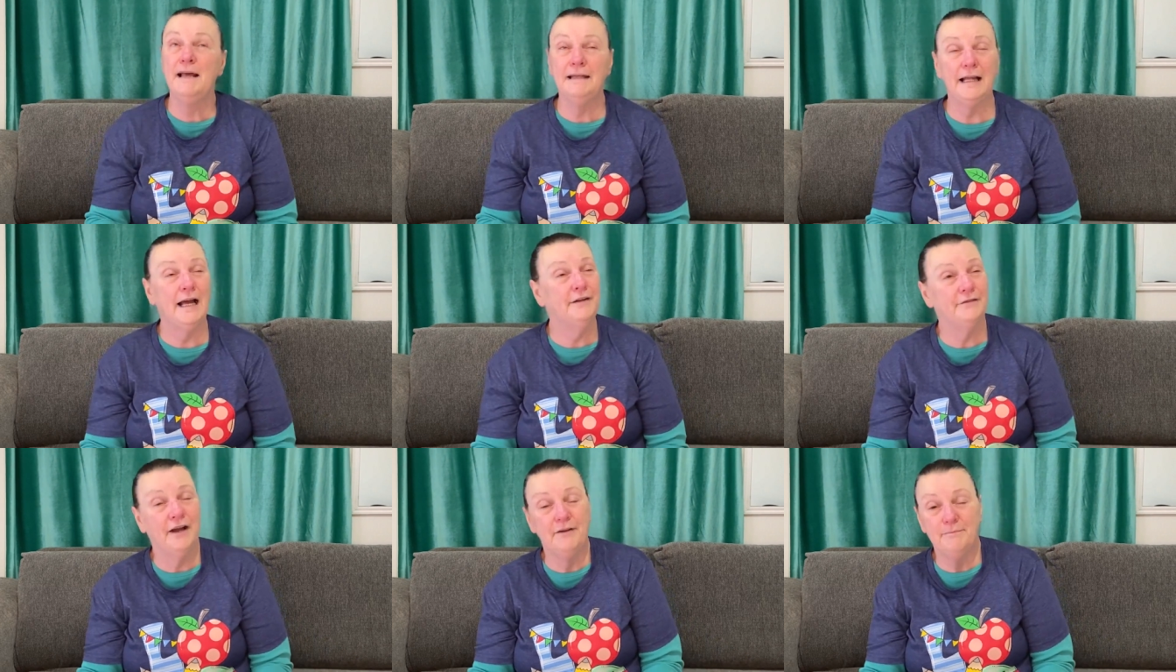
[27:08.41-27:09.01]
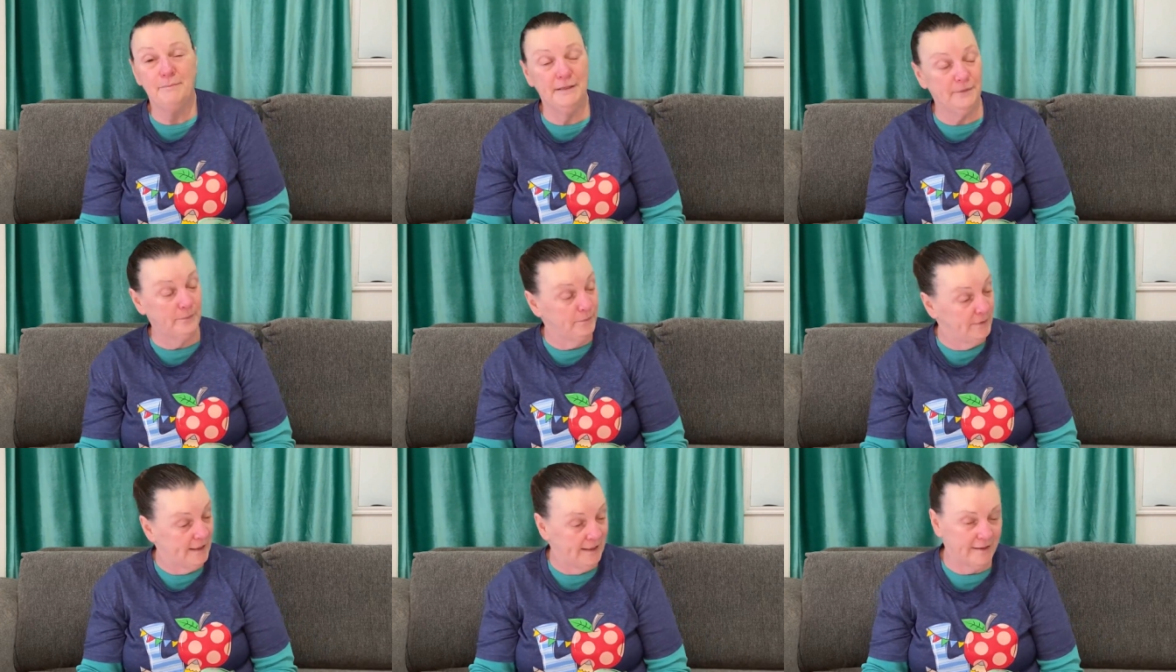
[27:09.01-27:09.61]
life I've been
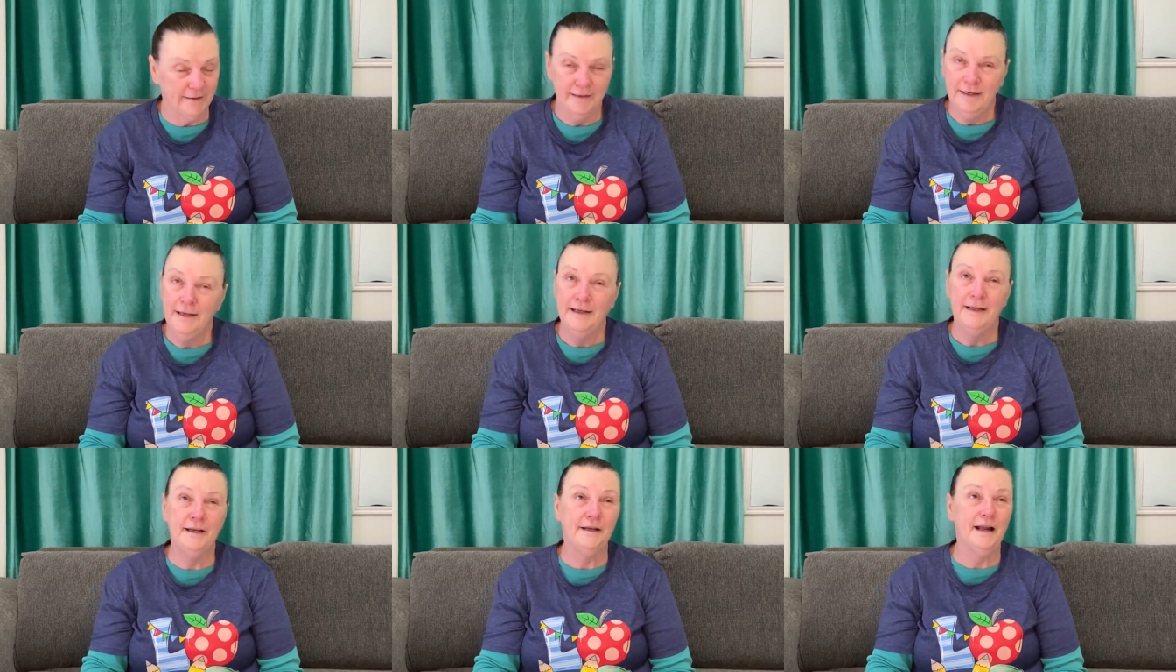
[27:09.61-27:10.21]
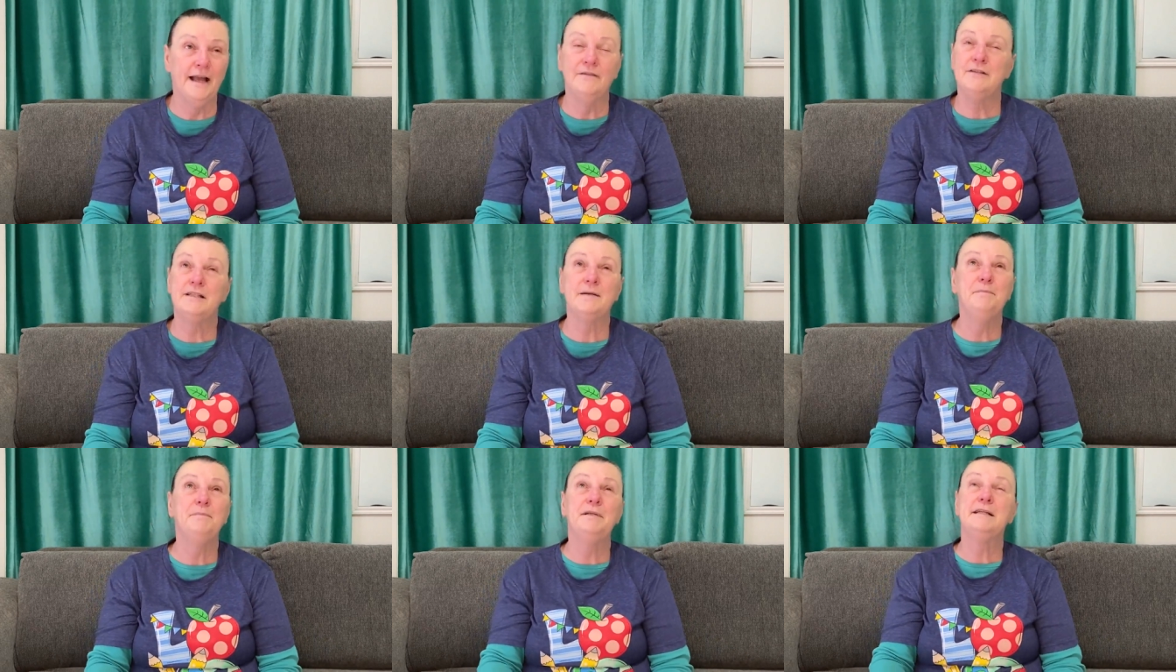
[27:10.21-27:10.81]
weak and I've
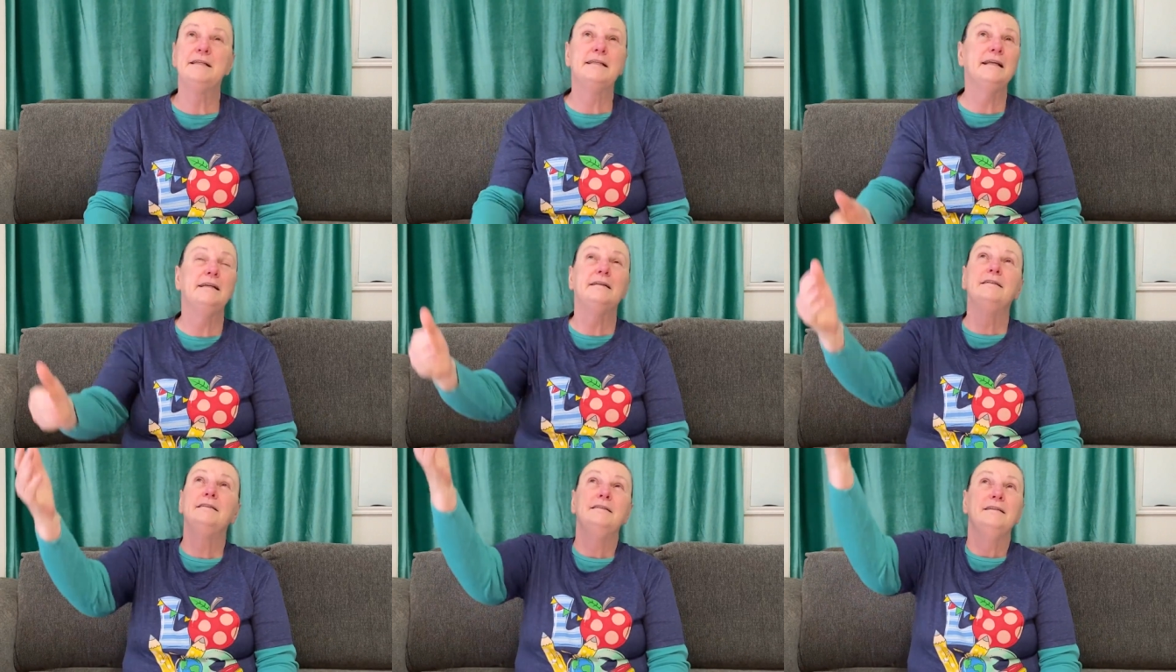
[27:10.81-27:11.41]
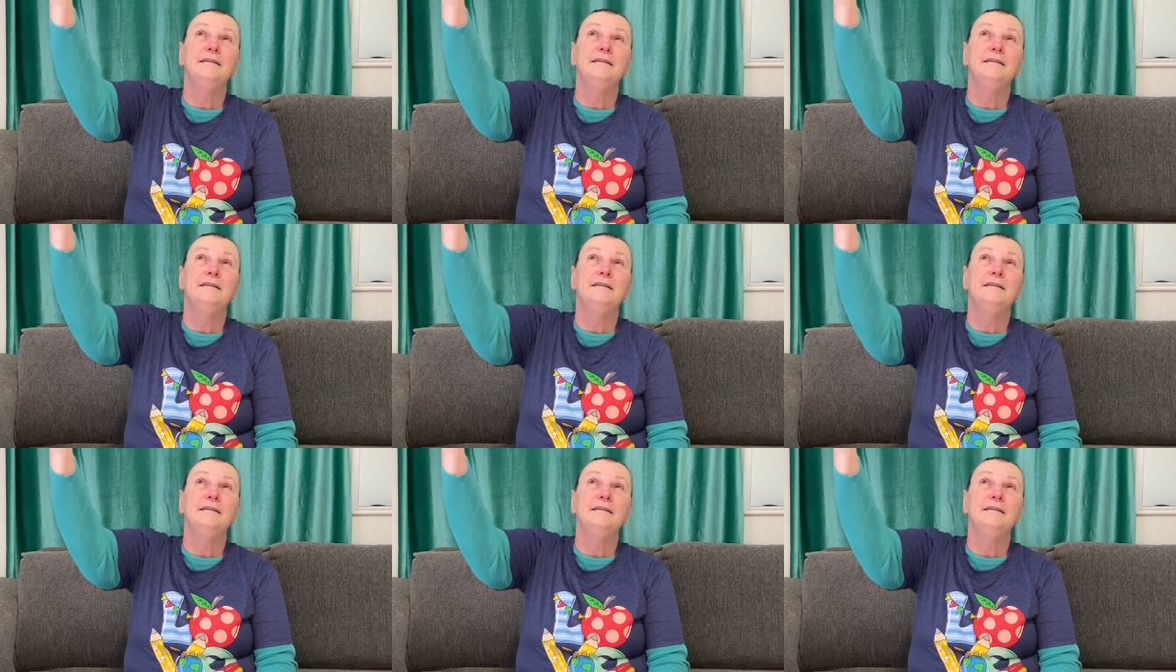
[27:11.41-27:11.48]
simply said,